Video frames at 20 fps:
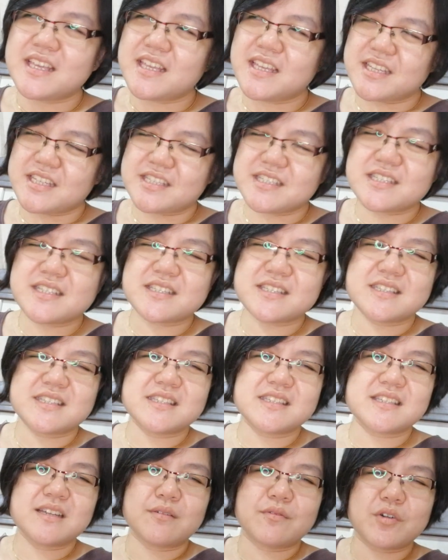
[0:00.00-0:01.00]
is
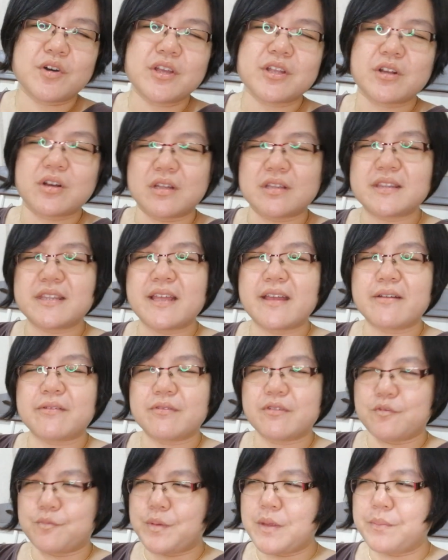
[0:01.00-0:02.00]
just avoid contact
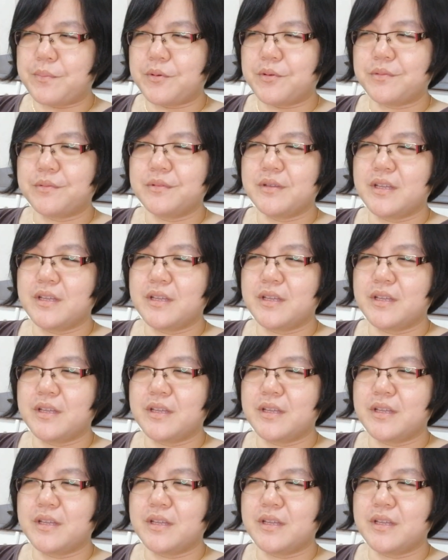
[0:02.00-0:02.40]
with people,